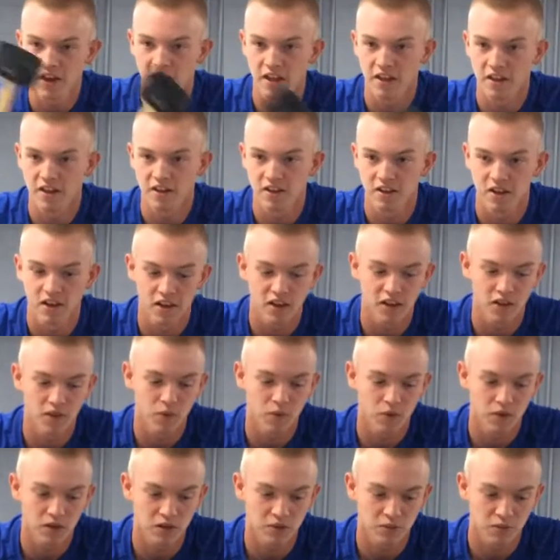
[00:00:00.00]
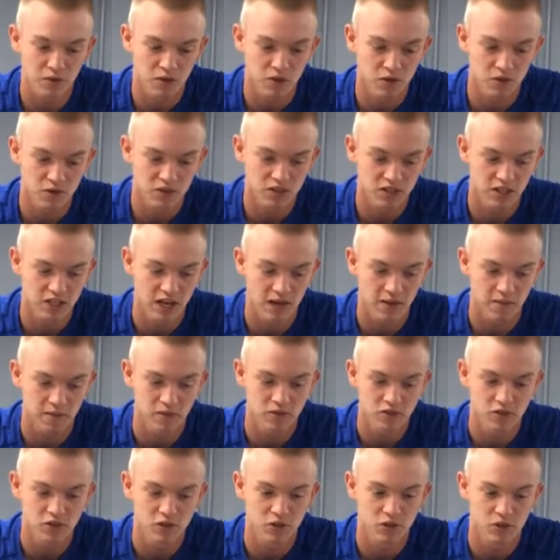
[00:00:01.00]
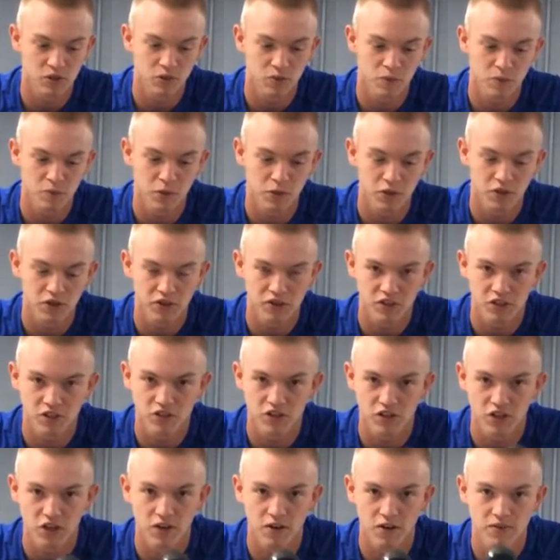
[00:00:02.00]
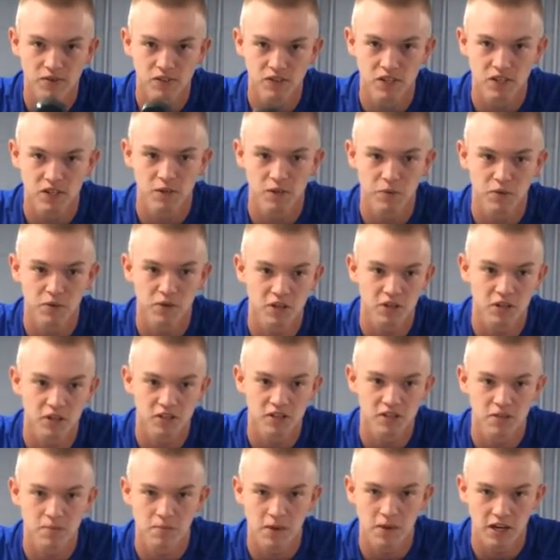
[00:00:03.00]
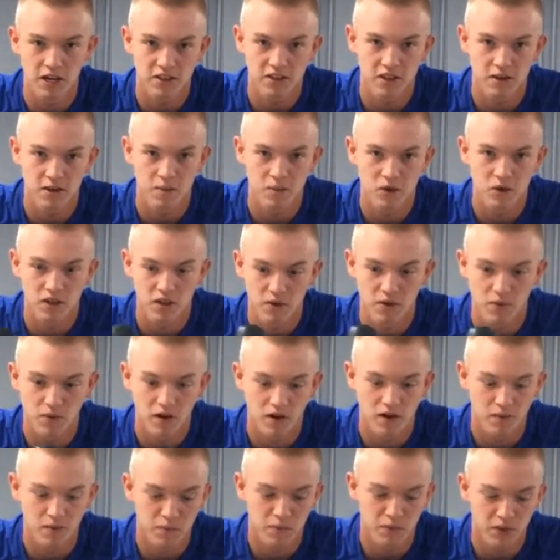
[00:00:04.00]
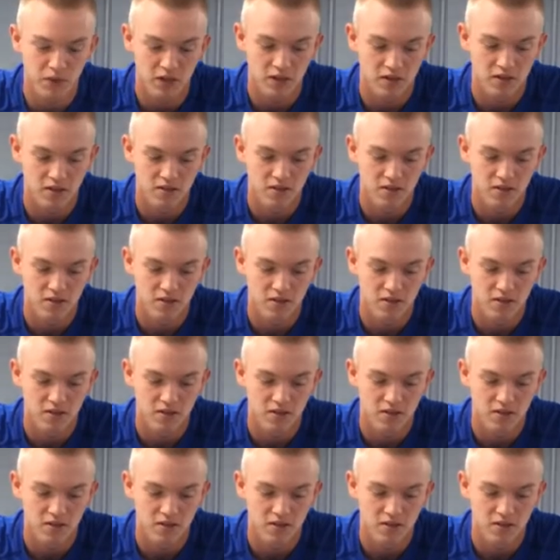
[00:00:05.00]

and we were using them to put these shelves into place, make them where they want to be.